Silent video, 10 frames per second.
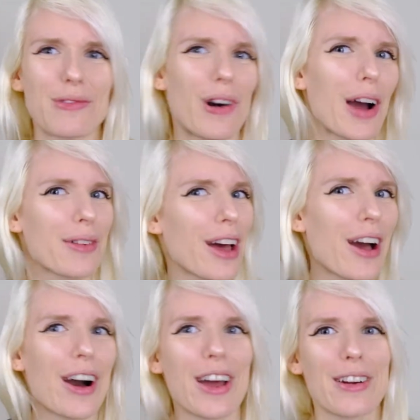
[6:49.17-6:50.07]
Why would I
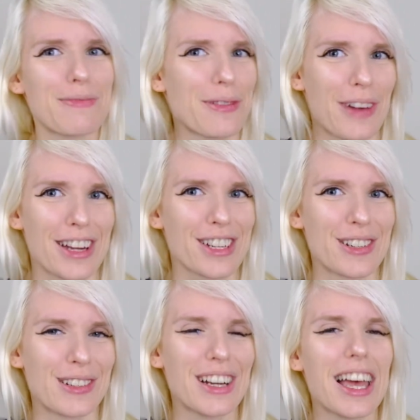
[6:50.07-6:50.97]
hire a
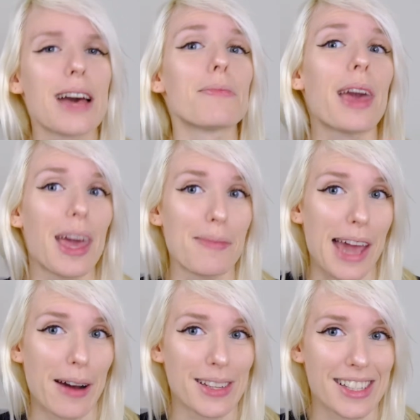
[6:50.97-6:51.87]
professional? But hear me
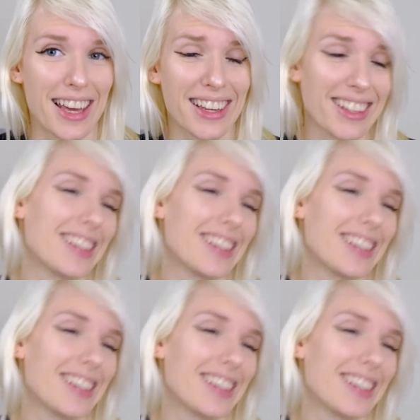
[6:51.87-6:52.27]
out a sec.